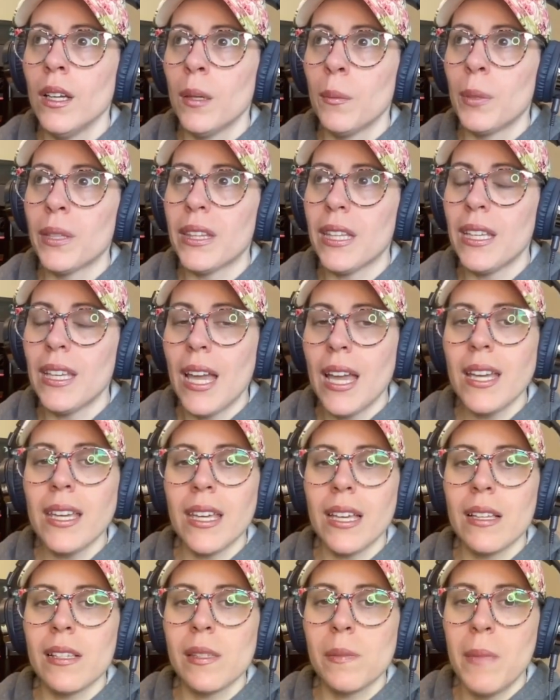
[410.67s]
But the
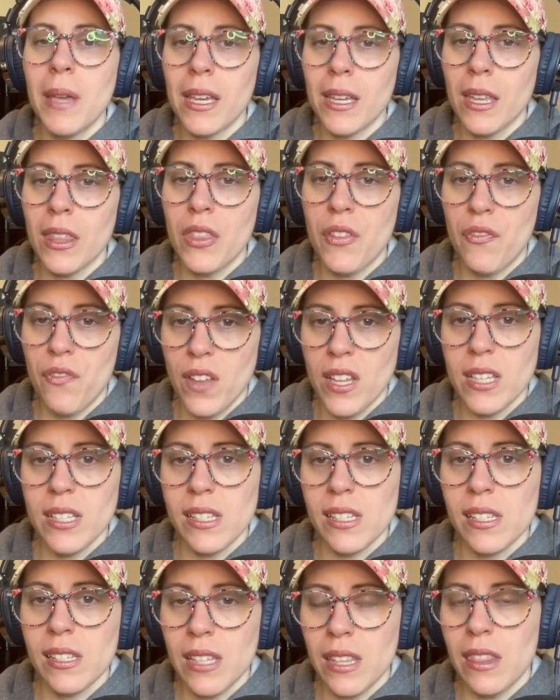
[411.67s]
Yankees making the
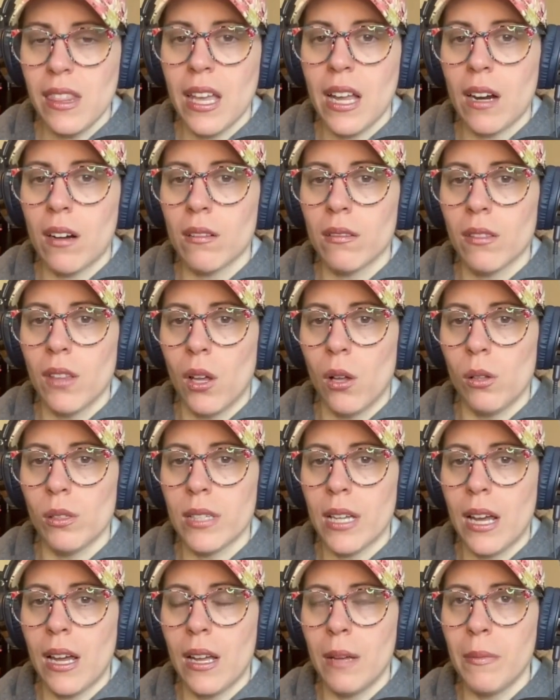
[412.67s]
fans sit there the whole
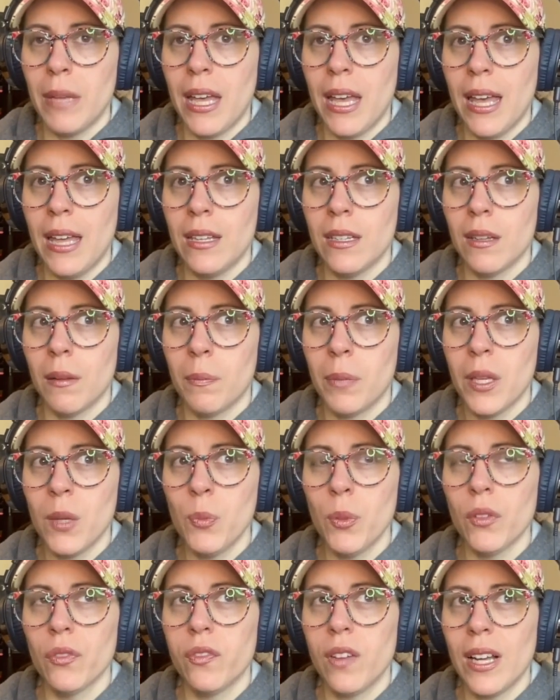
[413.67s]
time and
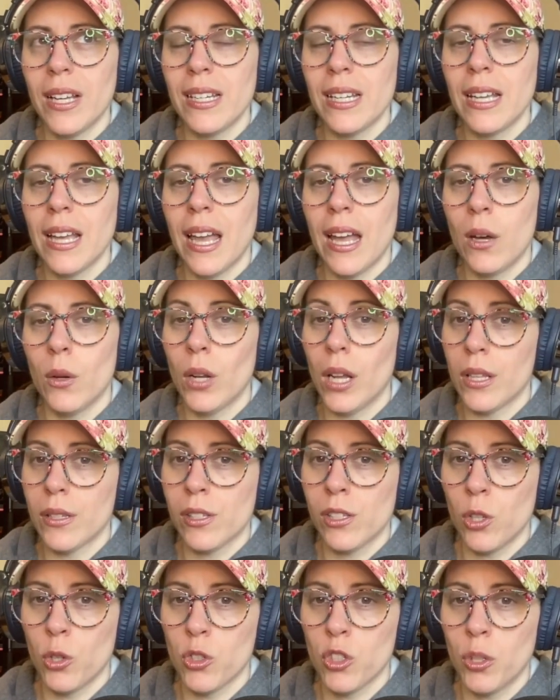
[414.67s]
people finding out on
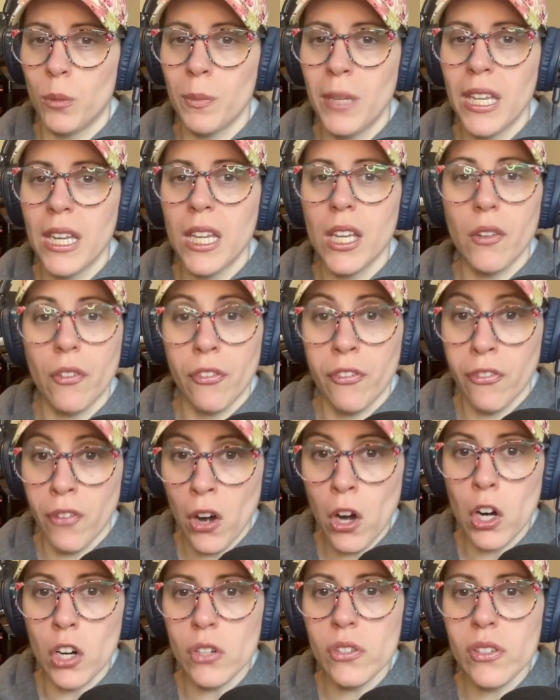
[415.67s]
social media
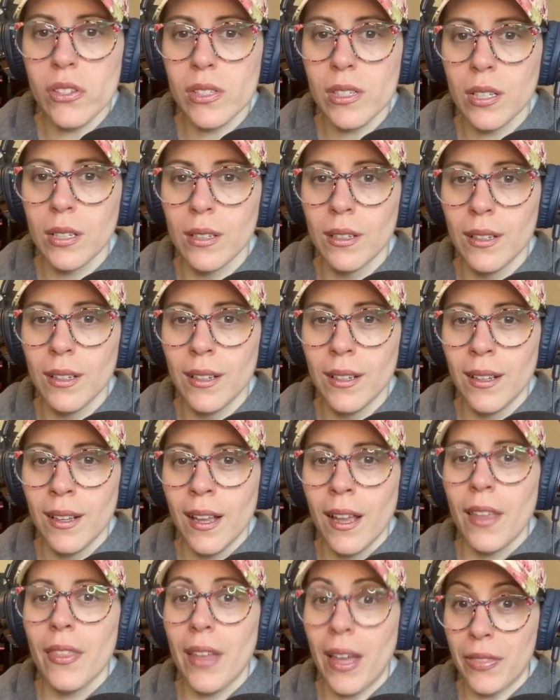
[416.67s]
first
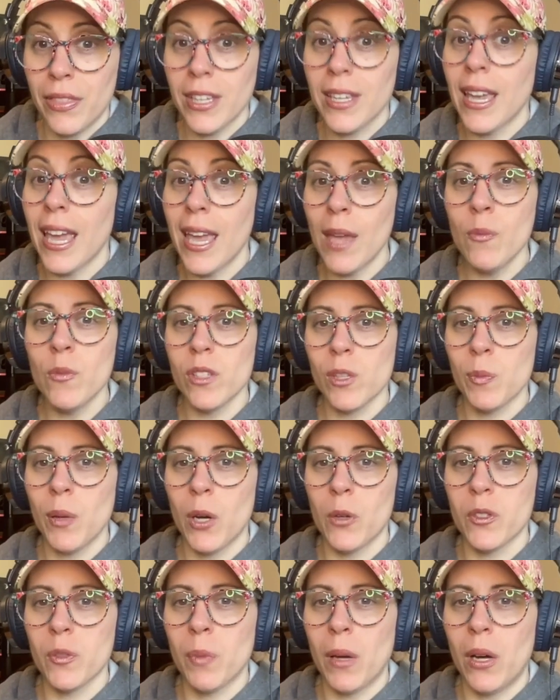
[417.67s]
that the game was
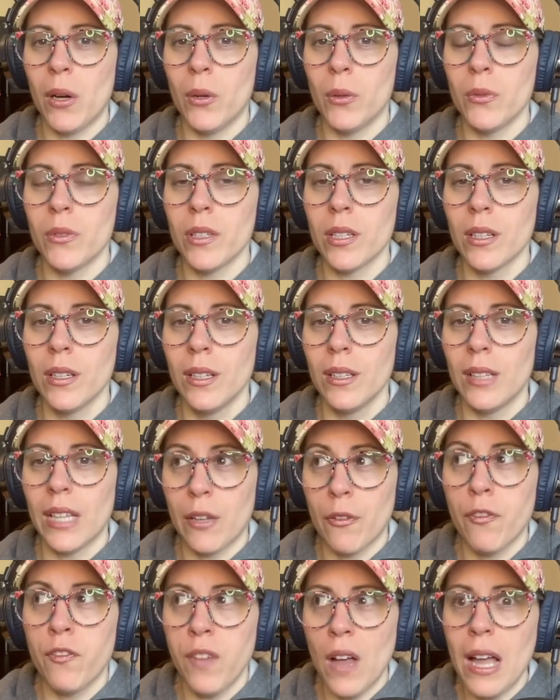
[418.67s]
postponed,
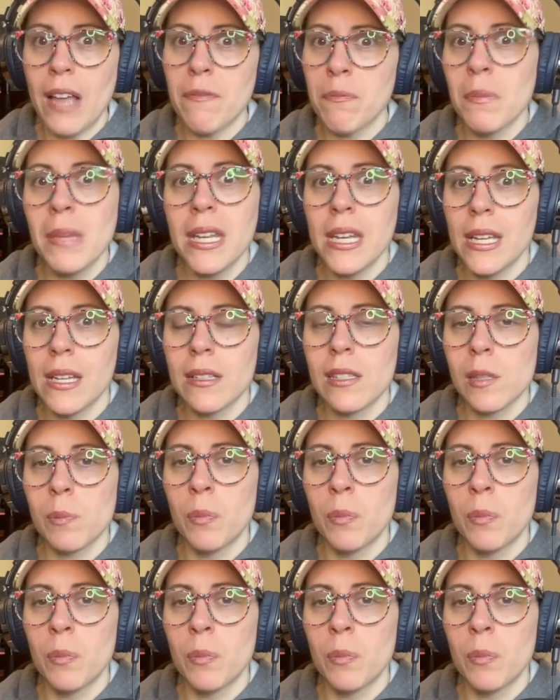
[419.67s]
like 5 minutes